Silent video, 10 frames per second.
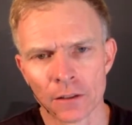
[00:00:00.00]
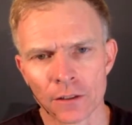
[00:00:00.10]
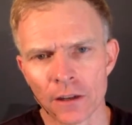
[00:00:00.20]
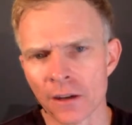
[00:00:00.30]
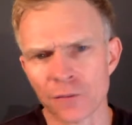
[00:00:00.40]

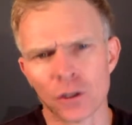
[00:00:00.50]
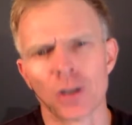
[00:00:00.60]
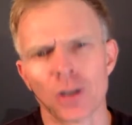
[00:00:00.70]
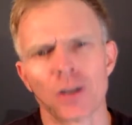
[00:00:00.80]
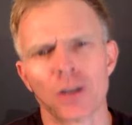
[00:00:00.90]
They don't have to
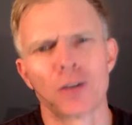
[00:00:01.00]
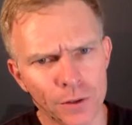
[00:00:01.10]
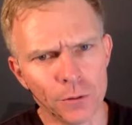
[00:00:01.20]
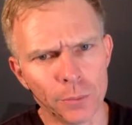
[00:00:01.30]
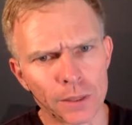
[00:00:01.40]
agree
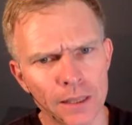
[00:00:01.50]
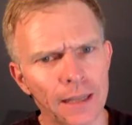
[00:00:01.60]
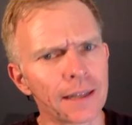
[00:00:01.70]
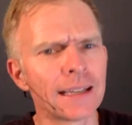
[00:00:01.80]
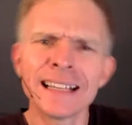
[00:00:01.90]
with you,
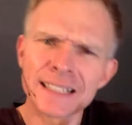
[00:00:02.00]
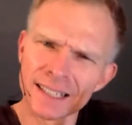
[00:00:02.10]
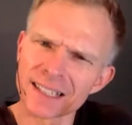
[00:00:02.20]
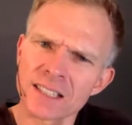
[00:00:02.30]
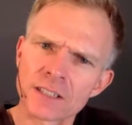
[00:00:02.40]
but they can at
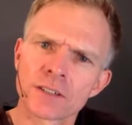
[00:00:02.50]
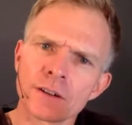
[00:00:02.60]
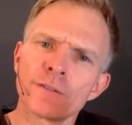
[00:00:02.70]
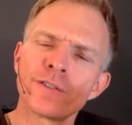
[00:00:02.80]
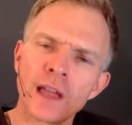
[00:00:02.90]
least
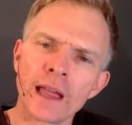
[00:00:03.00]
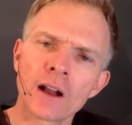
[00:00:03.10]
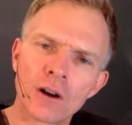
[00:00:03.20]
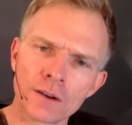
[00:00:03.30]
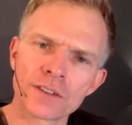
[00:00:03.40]
listen to a
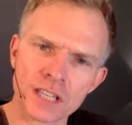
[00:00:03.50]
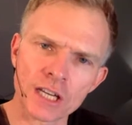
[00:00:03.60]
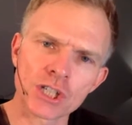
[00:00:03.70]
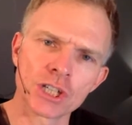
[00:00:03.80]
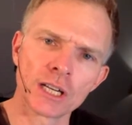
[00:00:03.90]
fair
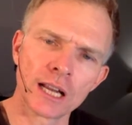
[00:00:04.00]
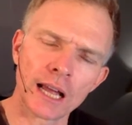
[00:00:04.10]
conversation.